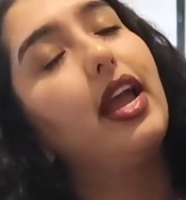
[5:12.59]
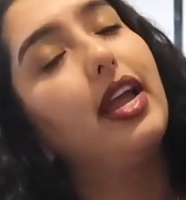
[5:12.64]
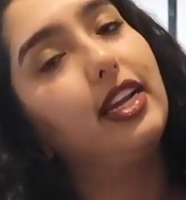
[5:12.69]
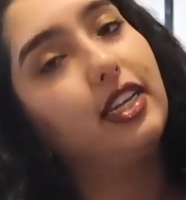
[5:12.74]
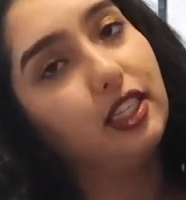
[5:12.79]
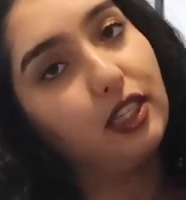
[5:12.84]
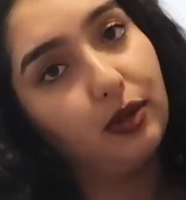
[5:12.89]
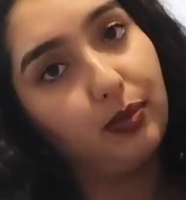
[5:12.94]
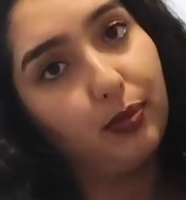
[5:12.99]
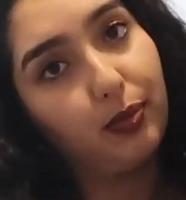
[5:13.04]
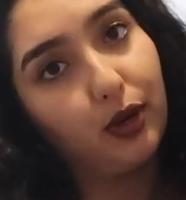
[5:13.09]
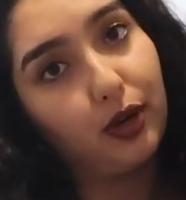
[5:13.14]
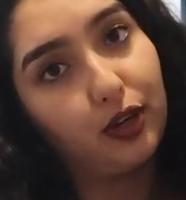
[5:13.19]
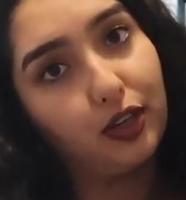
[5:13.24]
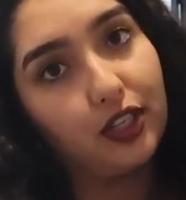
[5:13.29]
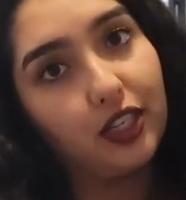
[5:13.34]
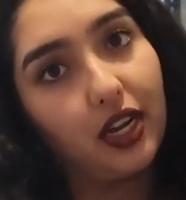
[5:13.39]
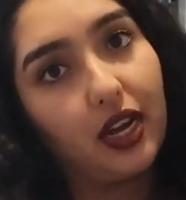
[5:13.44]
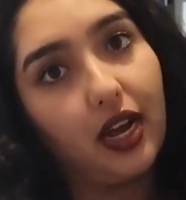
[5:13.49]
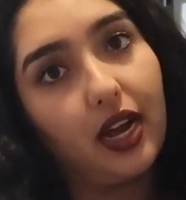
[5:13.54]
ancient
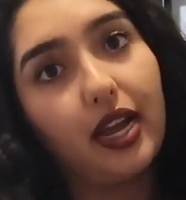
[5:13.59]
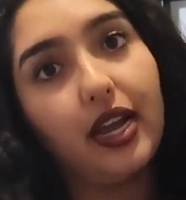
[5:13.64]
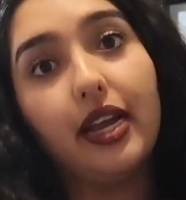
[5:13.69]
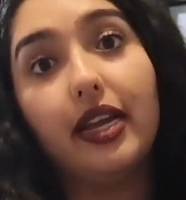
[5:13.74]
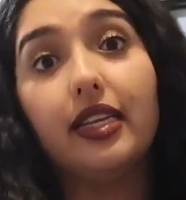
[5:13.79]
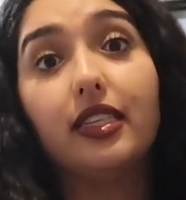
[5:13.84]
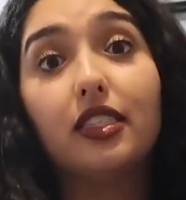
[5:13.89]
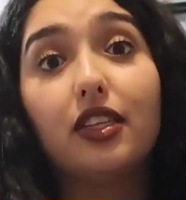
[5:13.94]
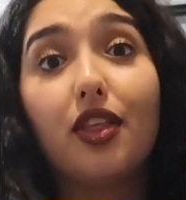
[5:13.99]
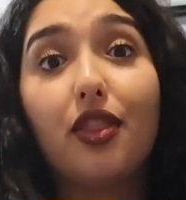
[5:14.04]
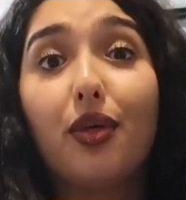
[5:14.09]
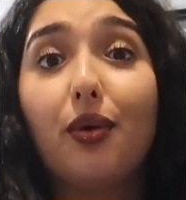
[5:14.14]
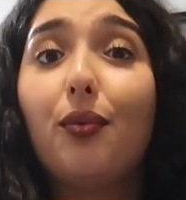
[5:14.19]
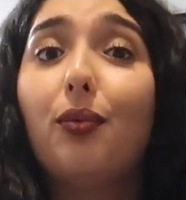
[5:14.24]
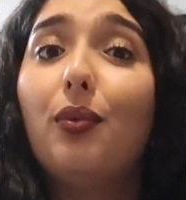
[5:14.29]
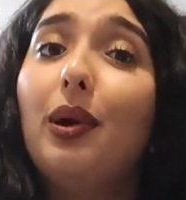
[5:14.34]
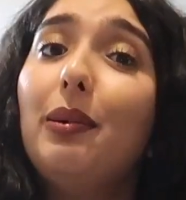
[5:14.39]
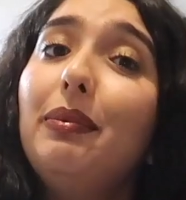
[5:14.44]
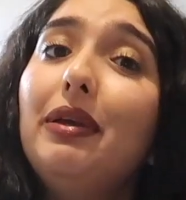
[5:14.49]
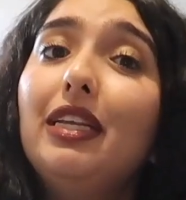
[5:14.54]
Persia is the
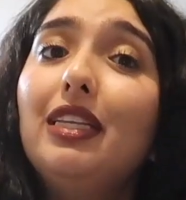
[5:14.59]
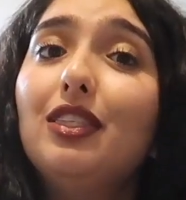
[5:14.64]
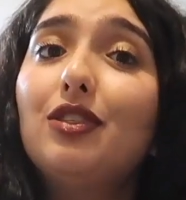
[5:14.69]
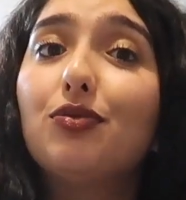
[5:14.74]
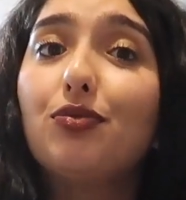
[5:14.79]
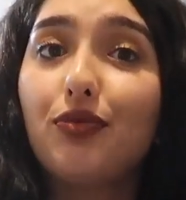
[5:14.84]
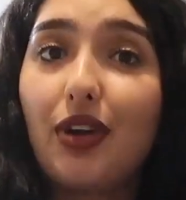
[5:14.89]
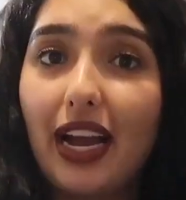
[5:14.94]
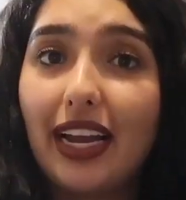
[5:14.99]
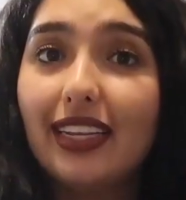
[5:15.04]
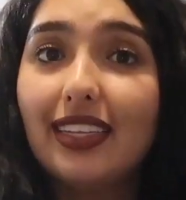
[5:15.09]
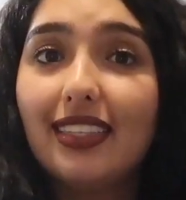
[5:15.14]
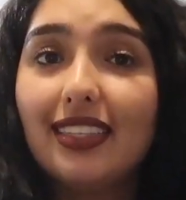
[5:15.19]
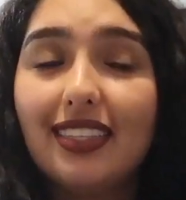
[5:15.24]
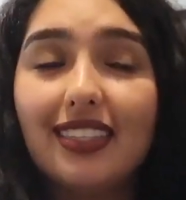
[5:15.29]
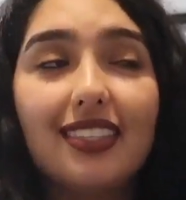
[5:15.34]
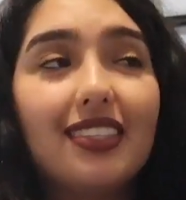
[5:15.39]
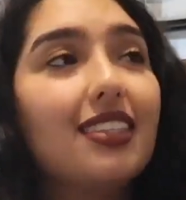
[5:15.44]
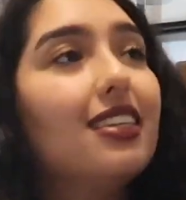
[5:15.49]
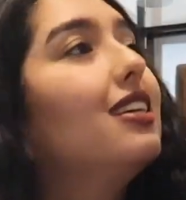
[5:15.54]
women's
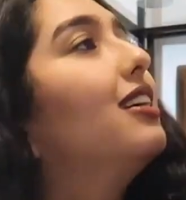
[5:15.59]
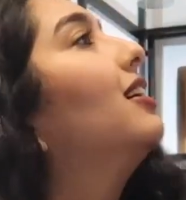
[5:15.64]
rights.